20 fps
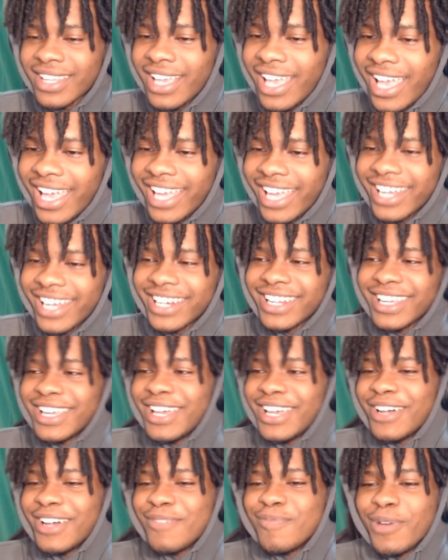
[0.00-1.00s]
And
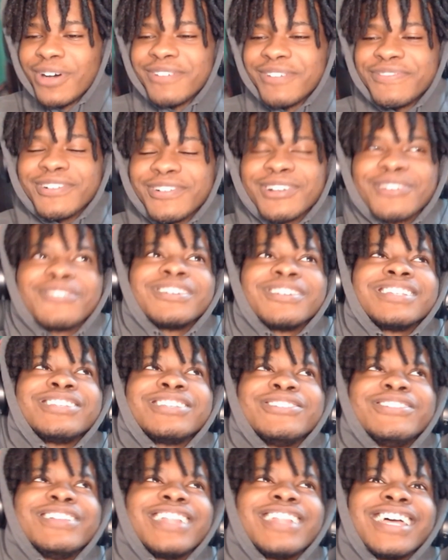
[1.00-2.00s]
motherfucker was
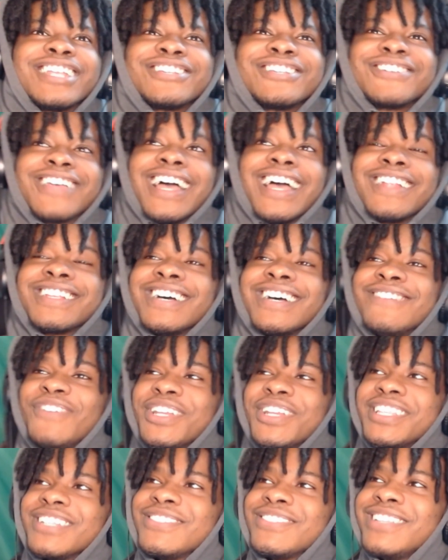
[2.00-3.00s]
doing like I'm talking
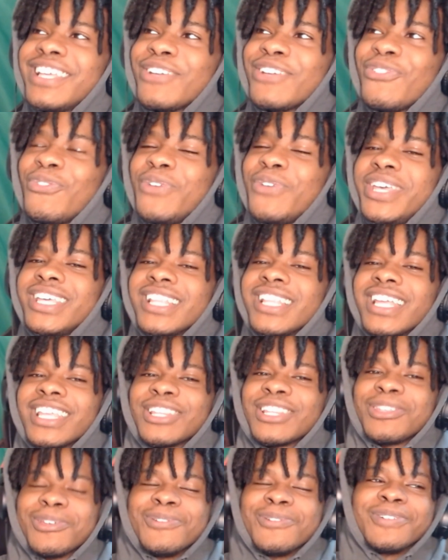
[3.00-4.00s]
about this was like week like
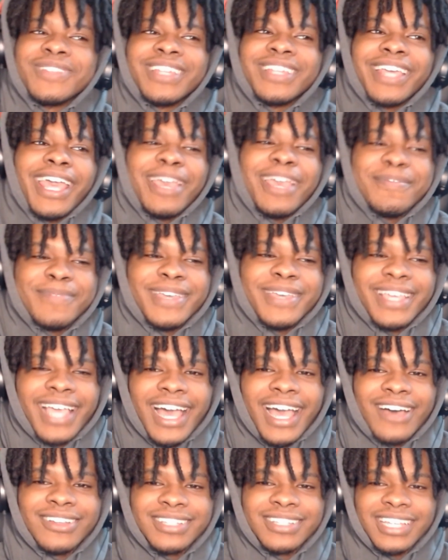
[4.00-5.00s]
two of the game being
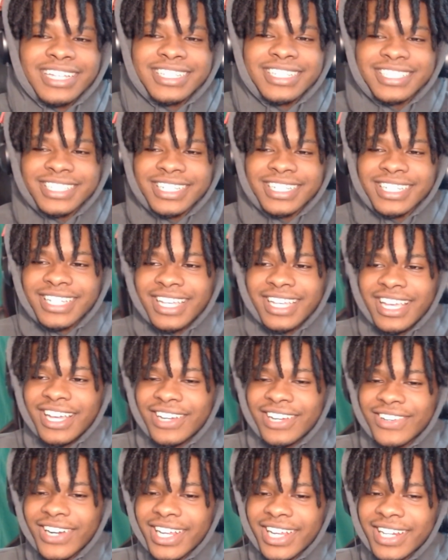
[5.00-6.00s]
out type shit,
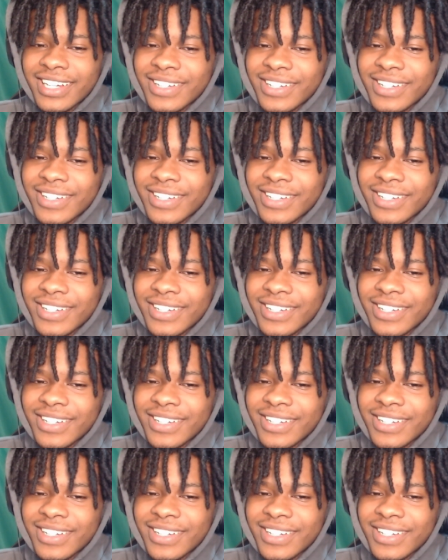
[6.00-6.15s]
right?